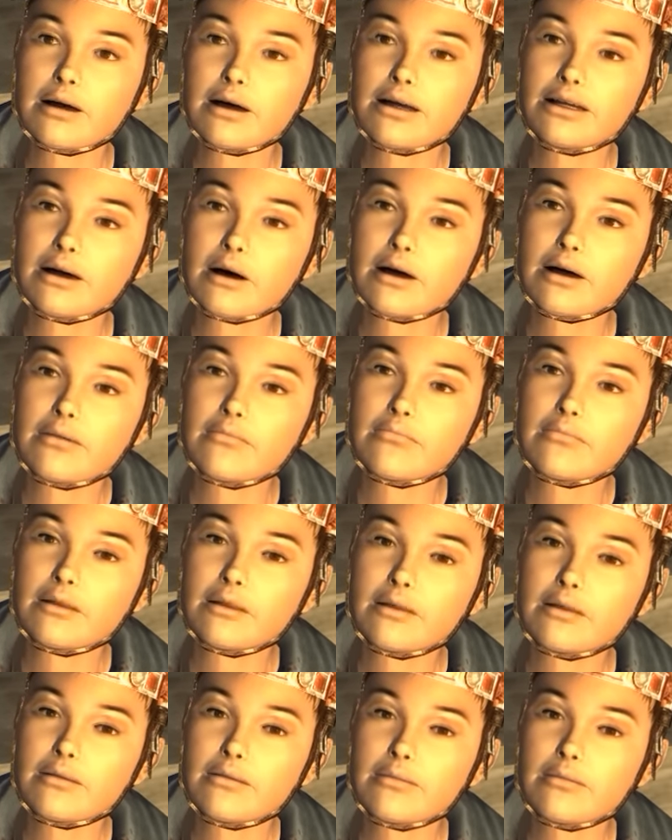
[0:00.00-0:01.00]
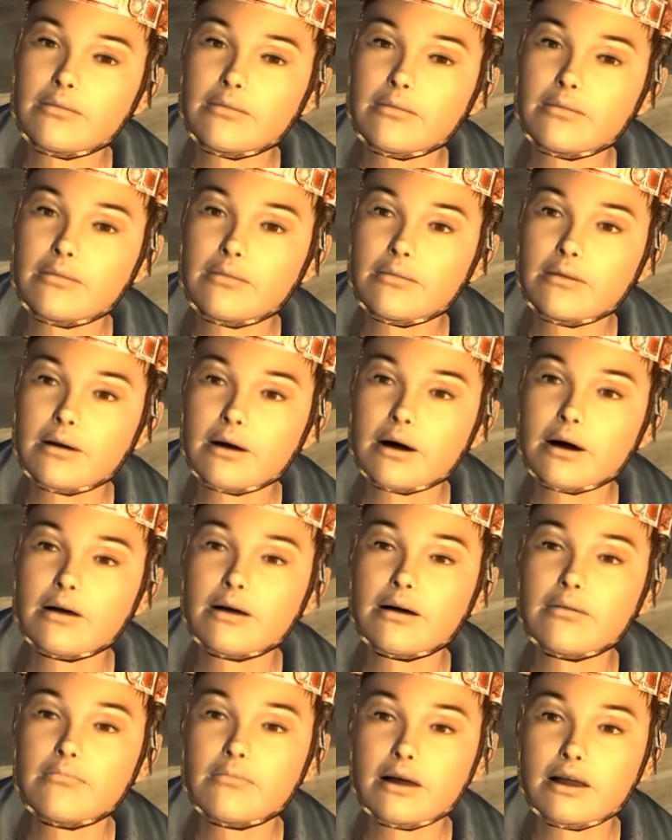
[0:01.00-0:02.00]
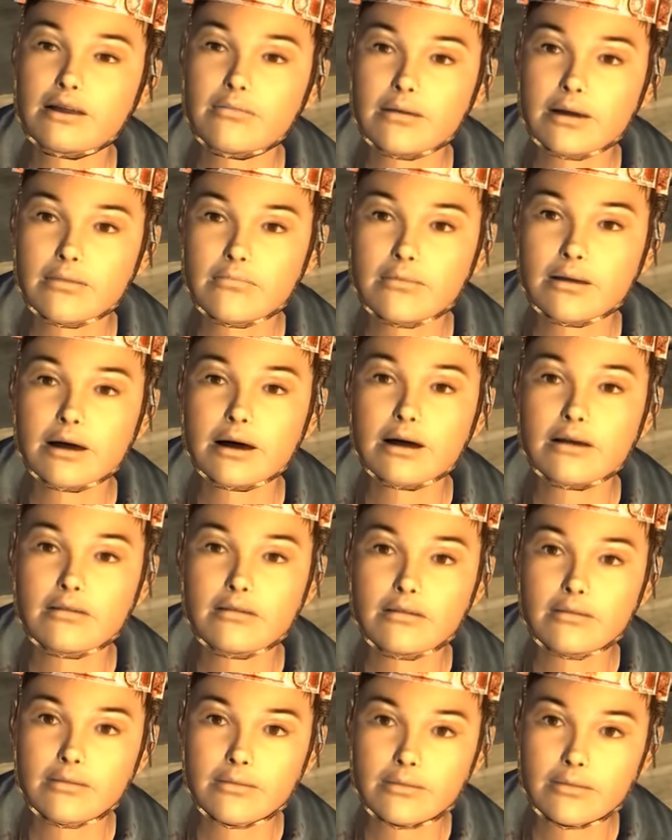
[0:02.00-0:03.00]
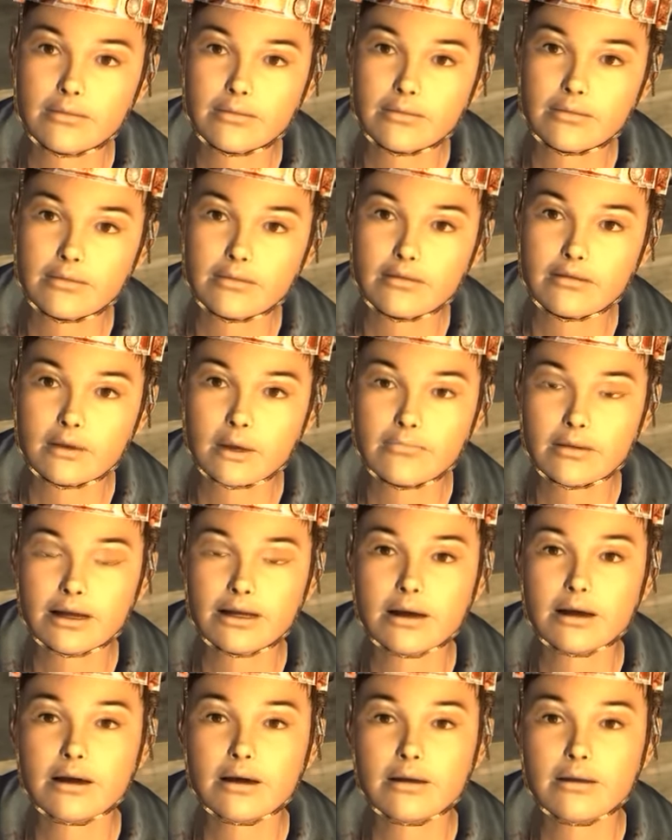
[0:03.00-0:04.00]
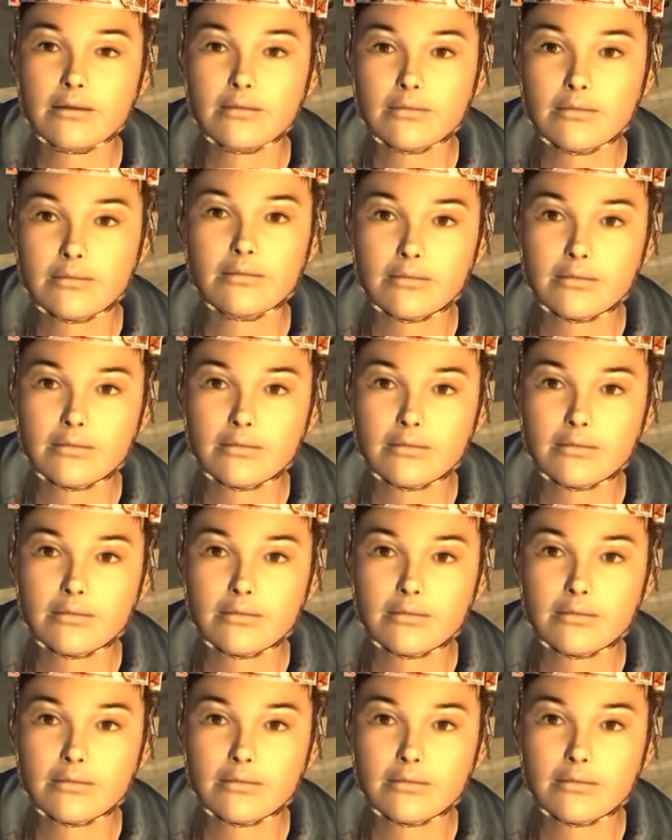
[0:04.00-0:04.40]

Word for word: And a gamble. A gamble that may pay off, but how?